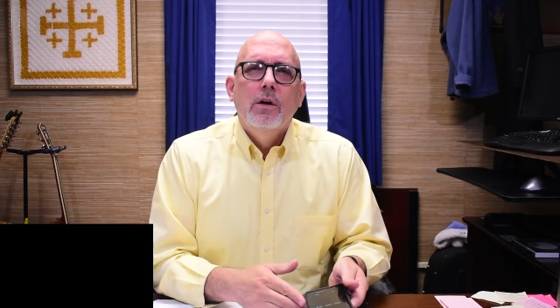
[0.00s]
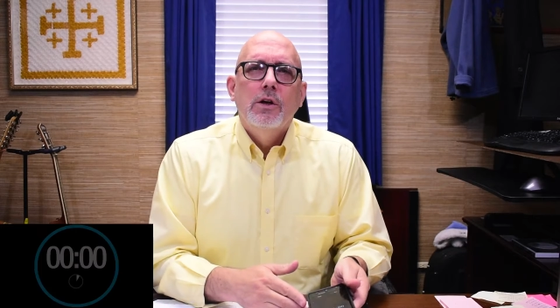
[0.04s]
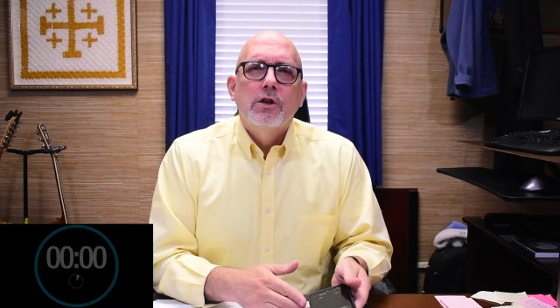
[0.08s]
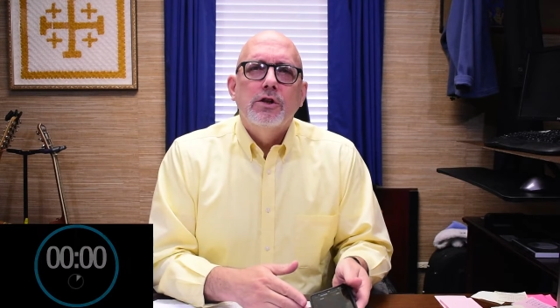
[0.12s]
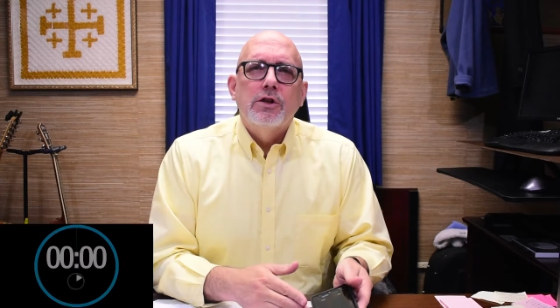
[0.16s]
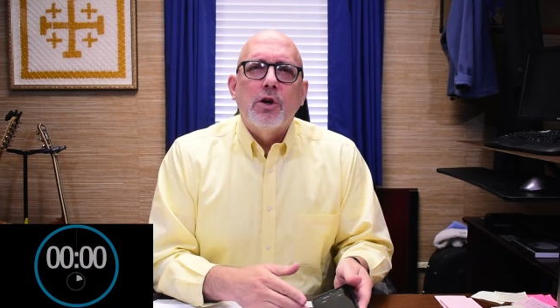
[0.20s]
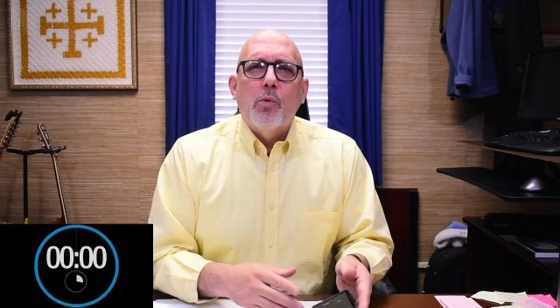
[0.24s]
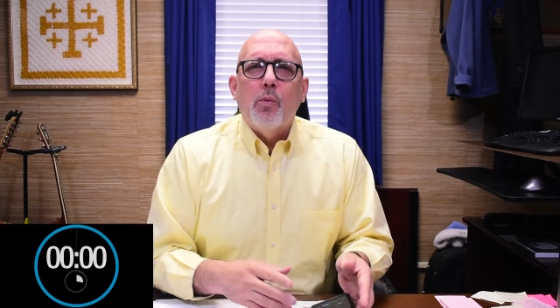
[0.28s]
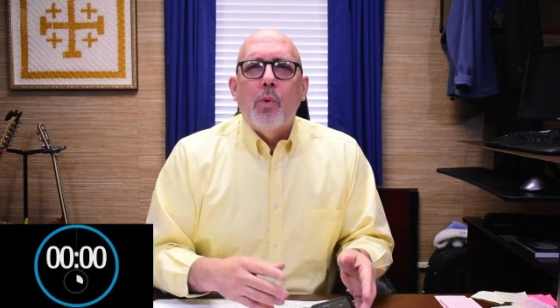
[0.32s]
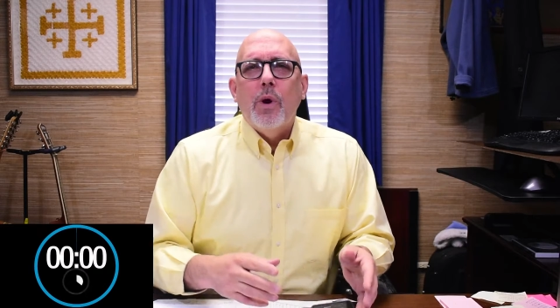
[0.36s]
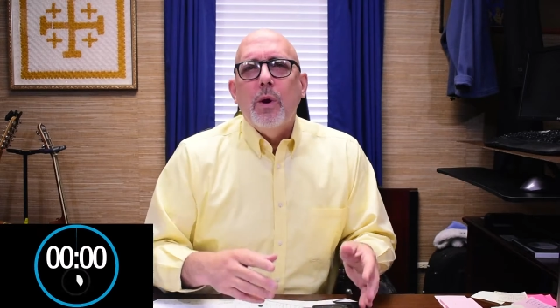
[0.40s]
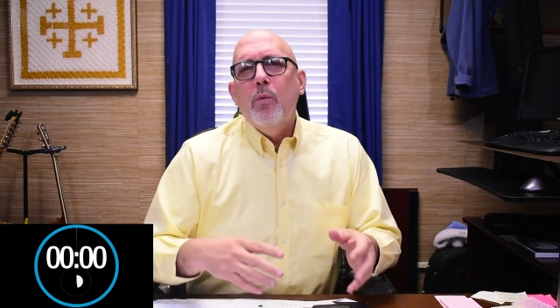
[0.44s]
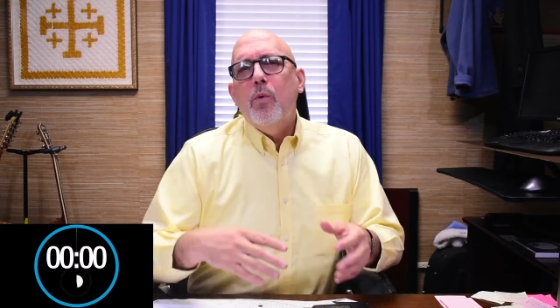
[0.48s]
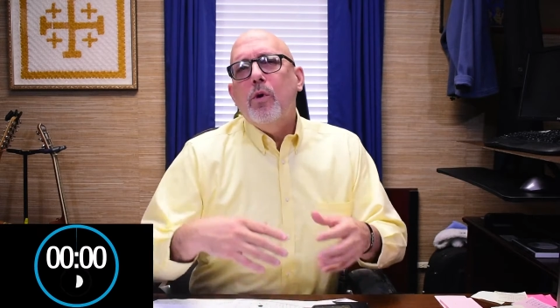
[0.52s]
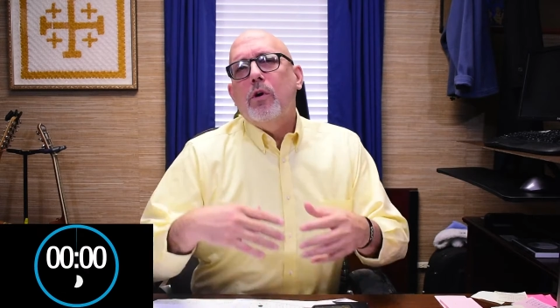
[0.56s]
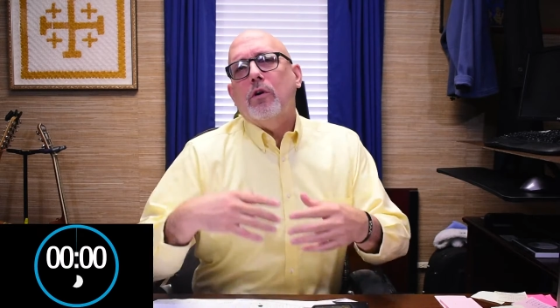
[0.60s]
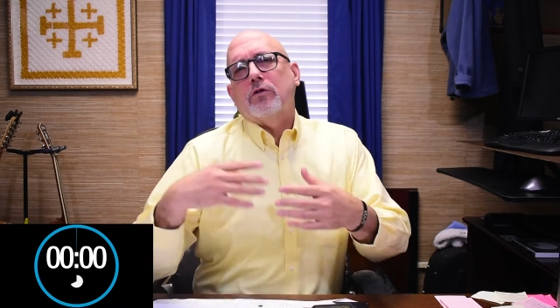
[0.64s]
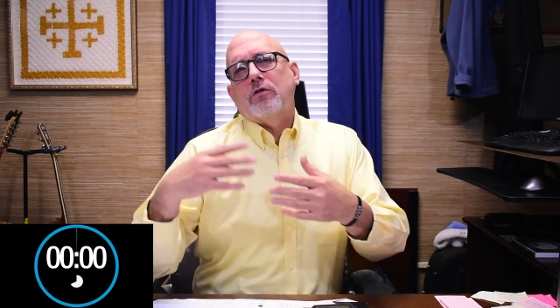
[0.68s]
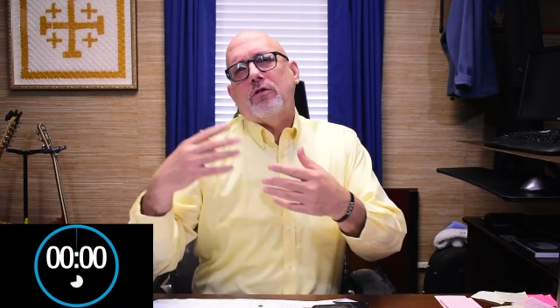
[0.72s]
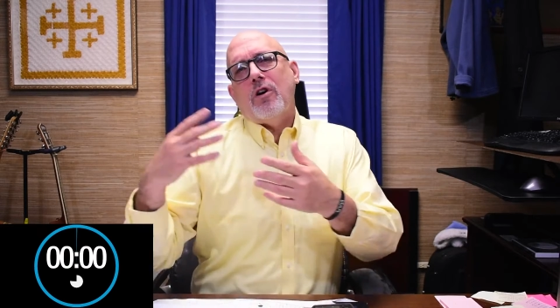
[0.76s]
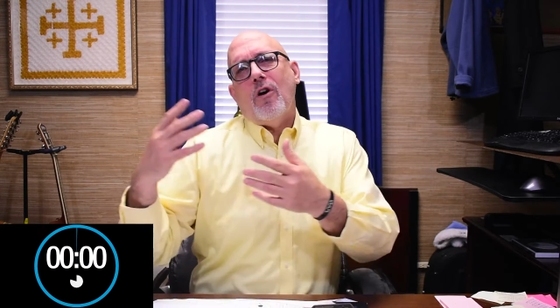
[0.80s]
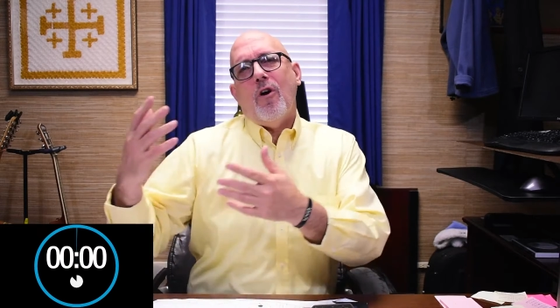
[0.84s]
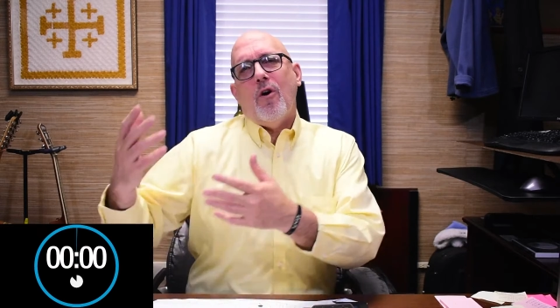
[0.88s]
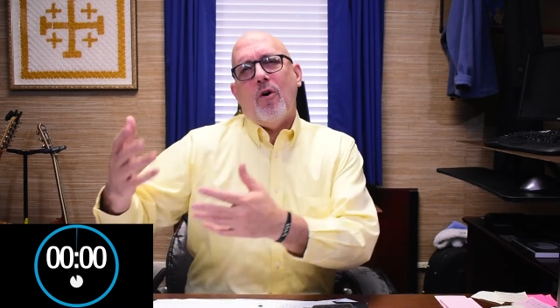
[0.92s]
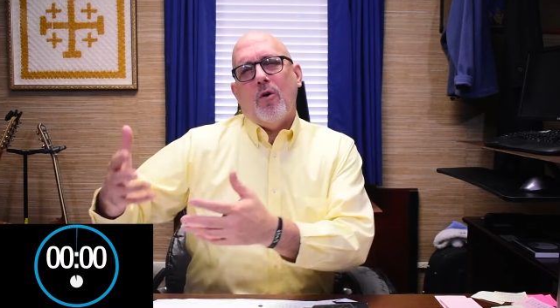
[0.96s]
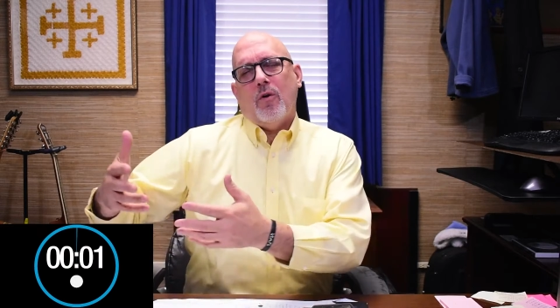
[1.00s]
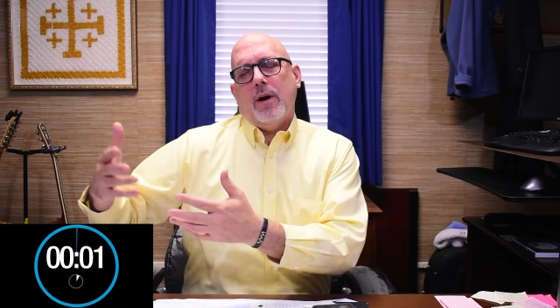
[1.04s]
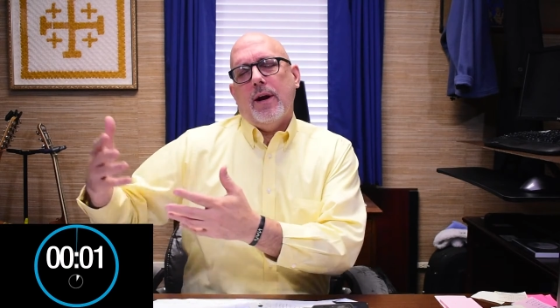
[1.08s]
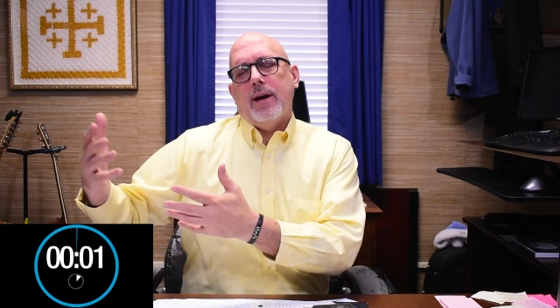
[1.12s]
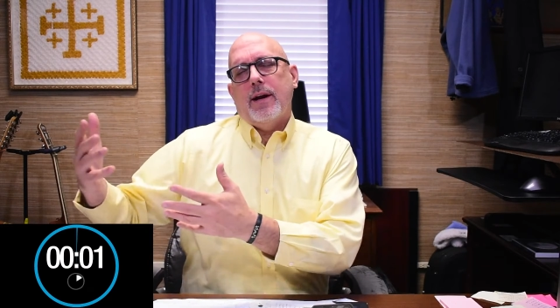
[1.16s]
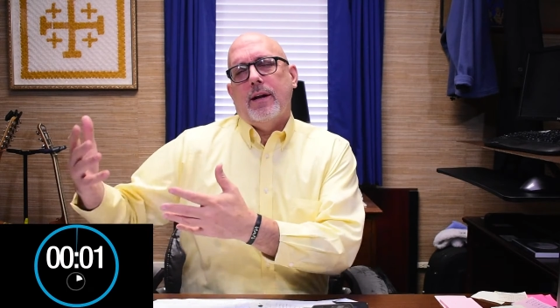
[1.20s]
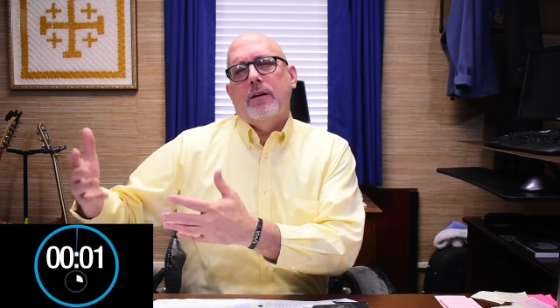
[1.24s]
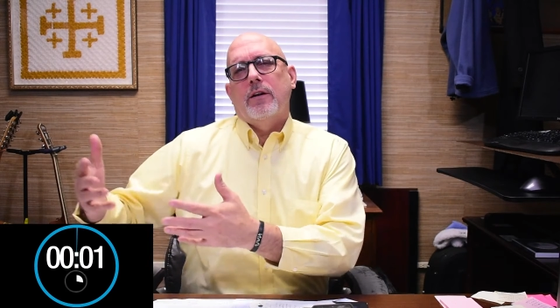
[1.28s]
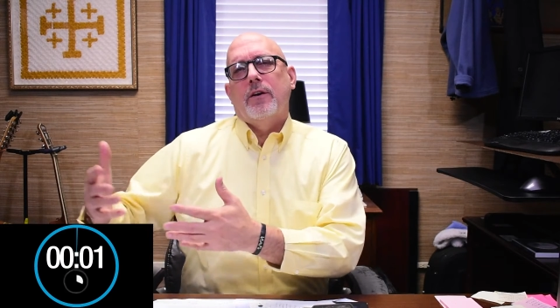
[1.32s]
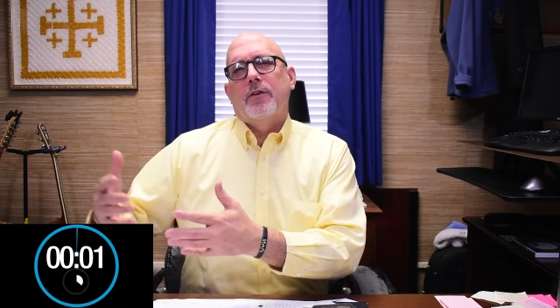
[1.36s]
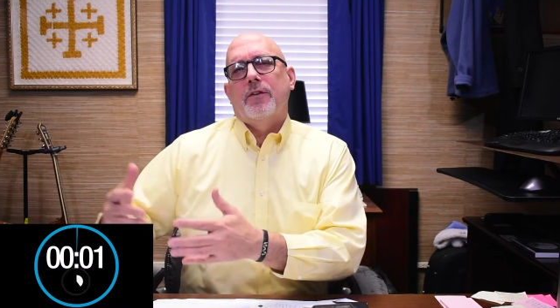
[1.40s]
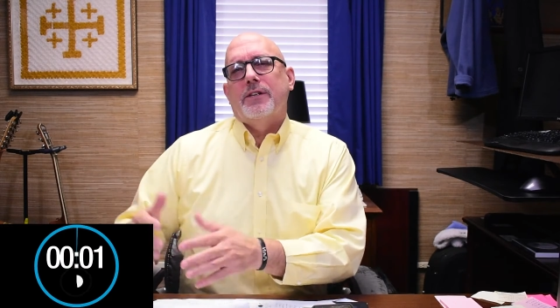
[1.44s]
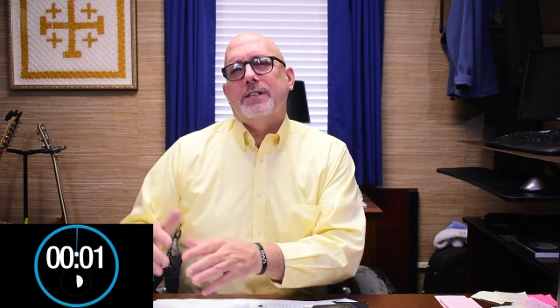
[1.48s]
So we will talk at
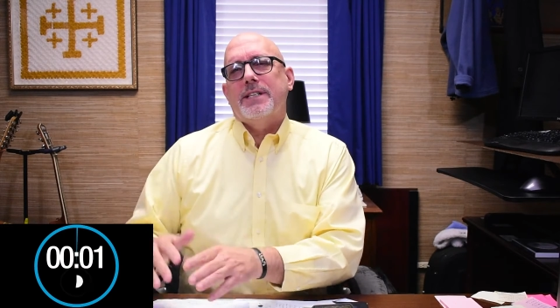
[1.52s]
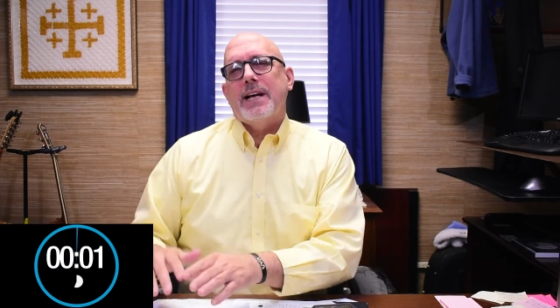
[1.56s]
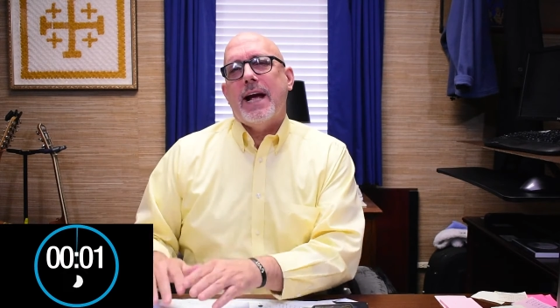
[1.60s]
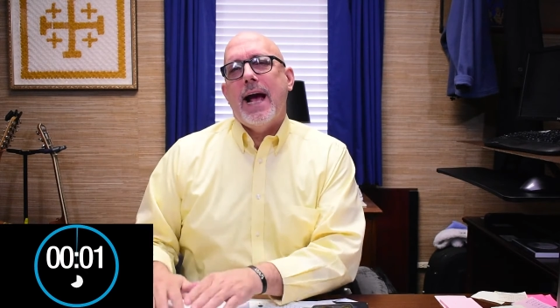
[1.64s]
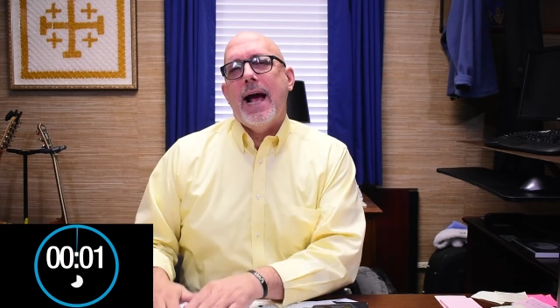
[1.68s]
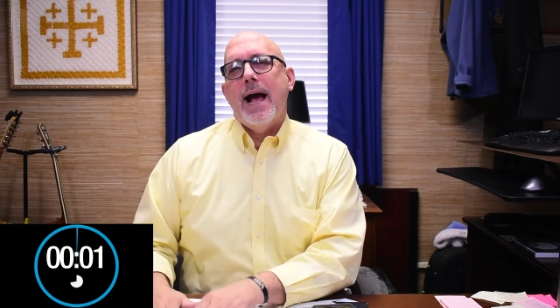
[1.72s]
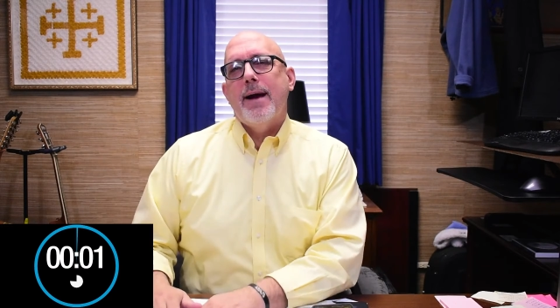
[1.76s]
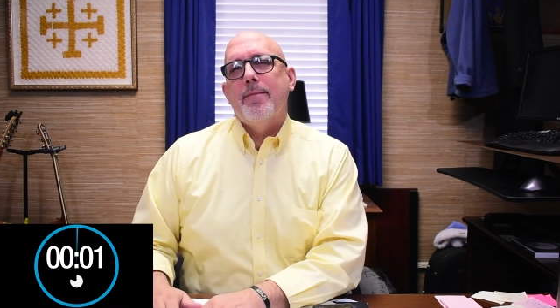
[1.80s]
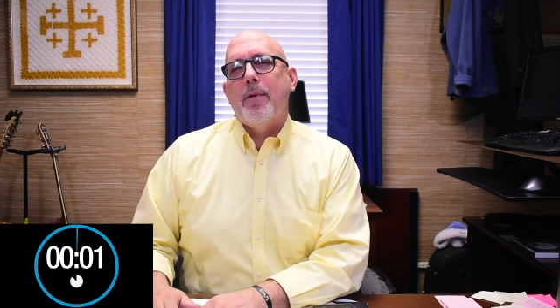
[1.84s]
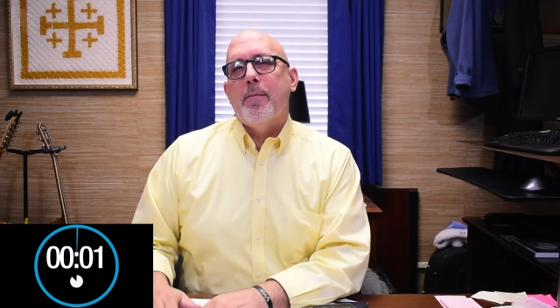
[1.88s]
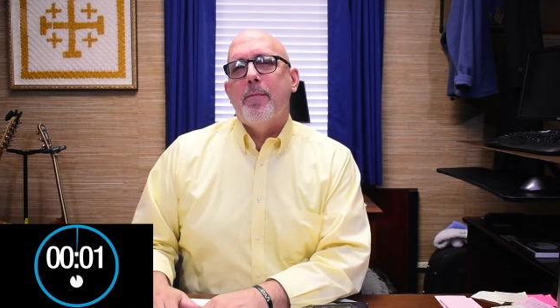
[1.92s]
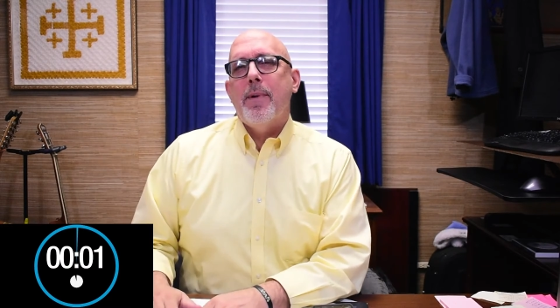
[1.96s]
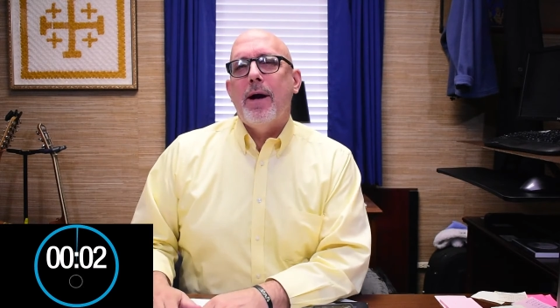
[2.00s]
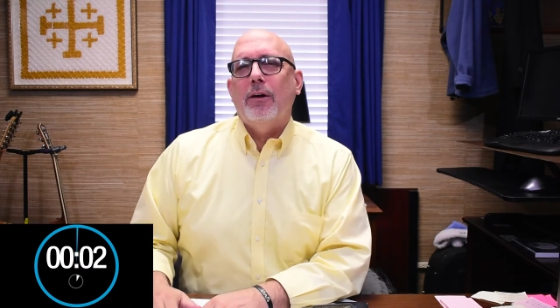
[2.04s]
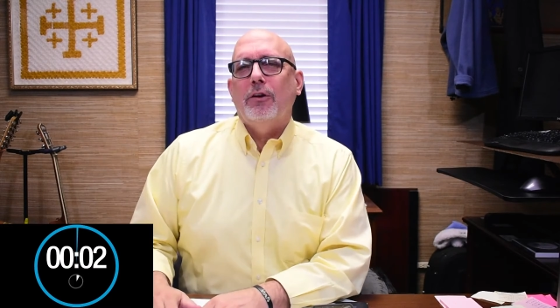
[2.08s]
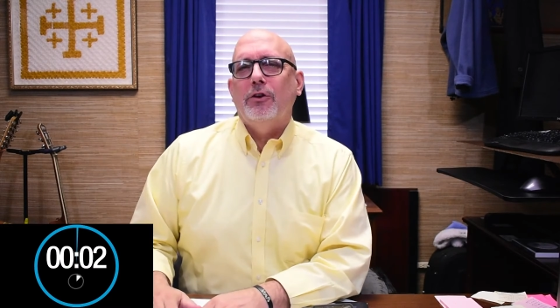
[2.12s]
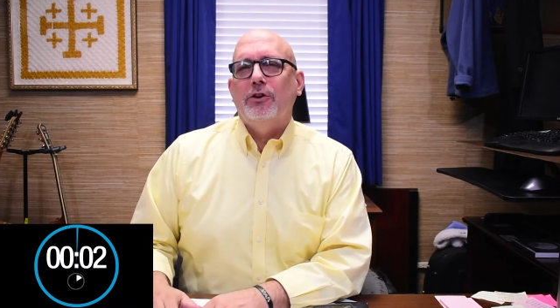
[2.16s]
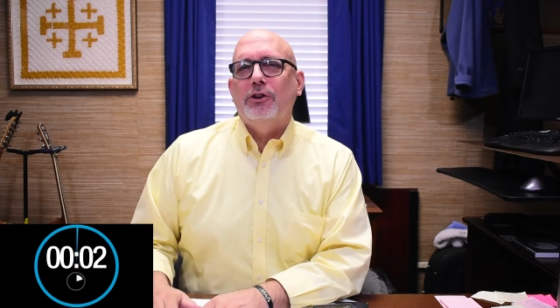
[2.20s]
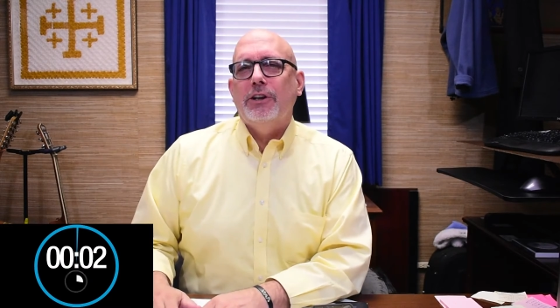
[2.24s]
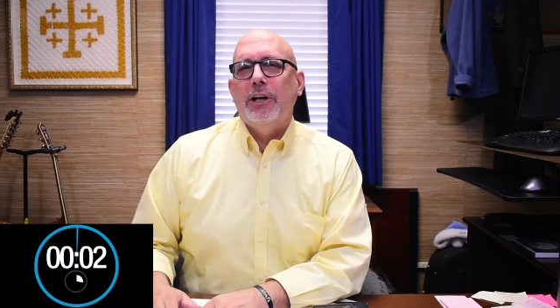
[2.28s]
another time about